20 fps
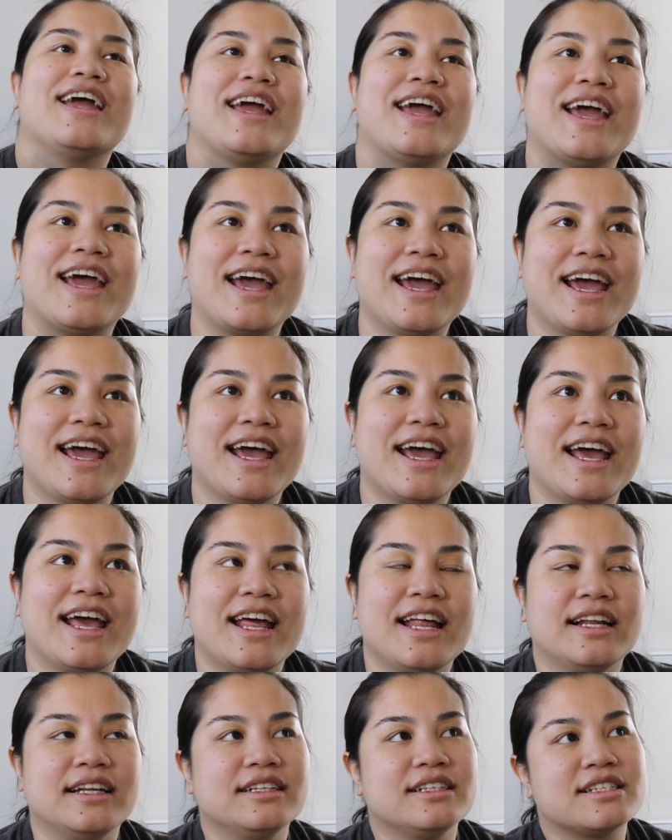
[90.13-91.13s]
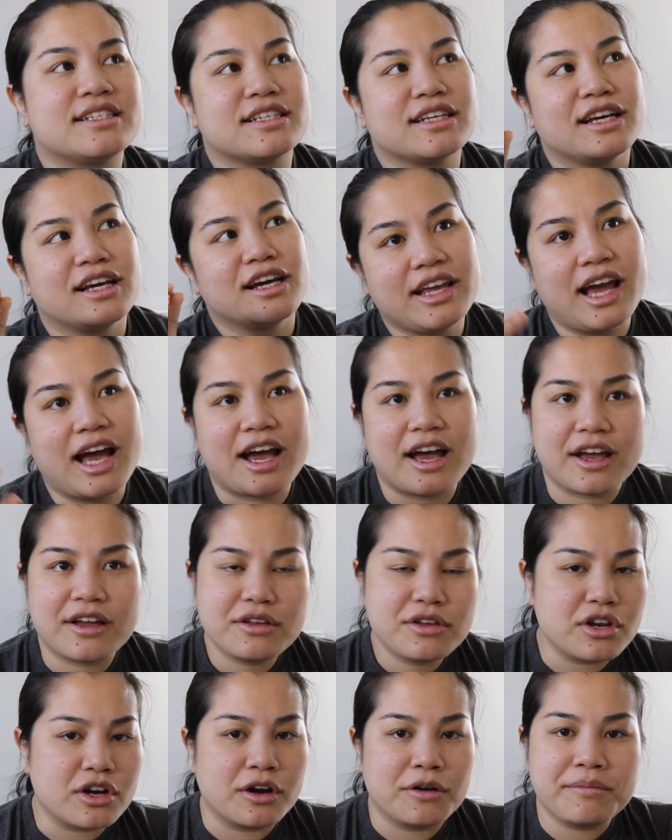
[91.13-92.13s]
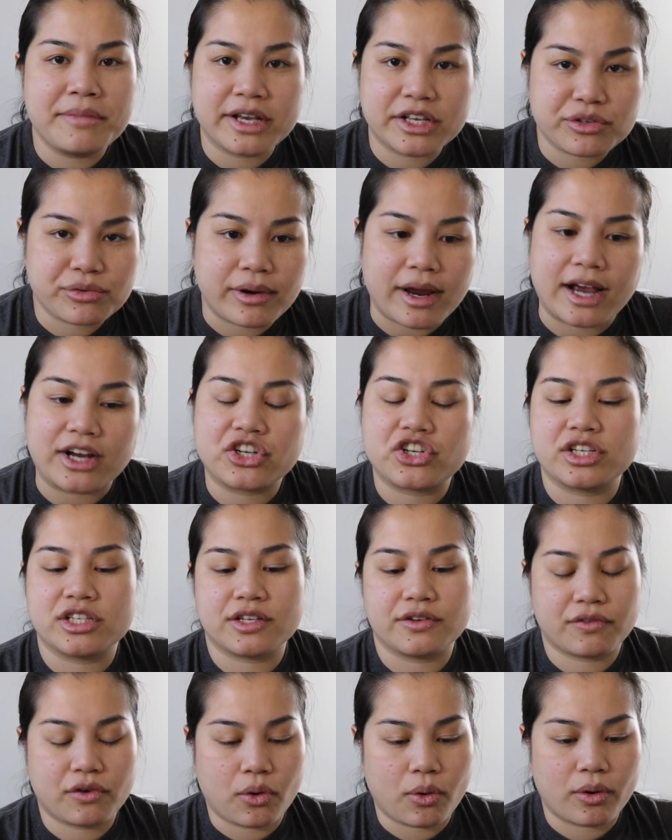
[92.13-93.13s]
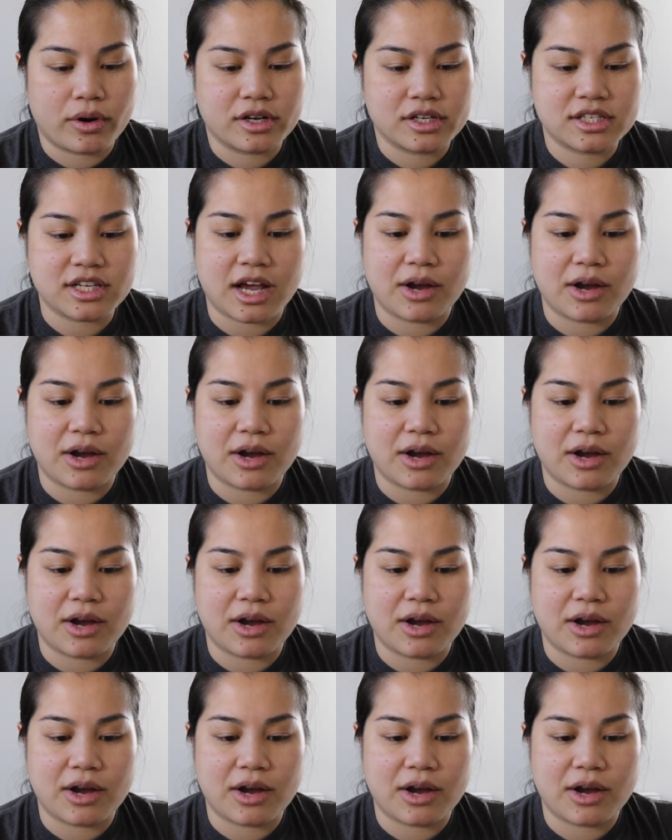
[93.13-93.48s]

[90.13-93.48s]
And yeah, you know, mixed reactions, of course.